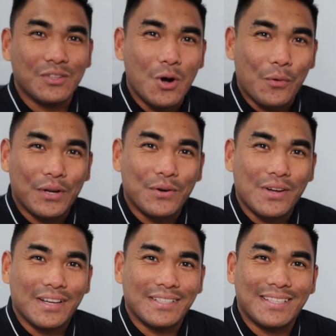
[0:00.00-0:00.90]
is going
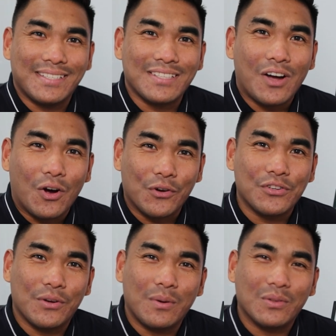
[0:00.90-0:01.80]
on, guys? This is R
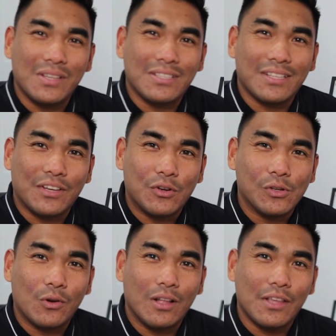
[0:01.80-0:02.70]
J Bautista, your
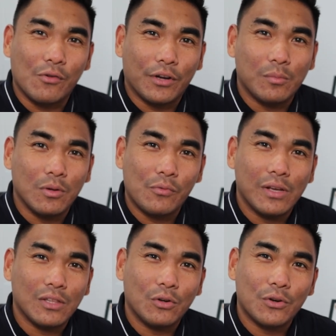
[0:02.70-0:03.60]
local incredible
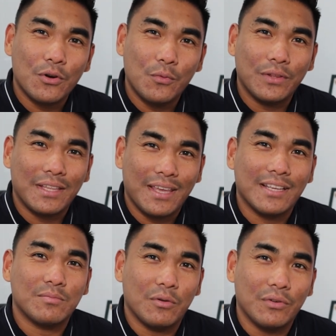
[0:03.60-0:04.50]
realtor with E
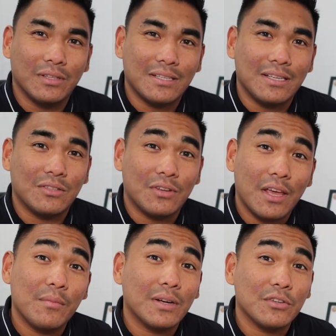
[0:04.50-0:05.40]
X P Realty.
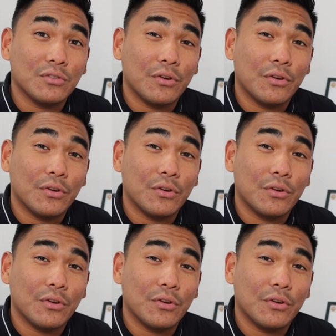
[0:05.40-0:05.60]
Today I'm gonna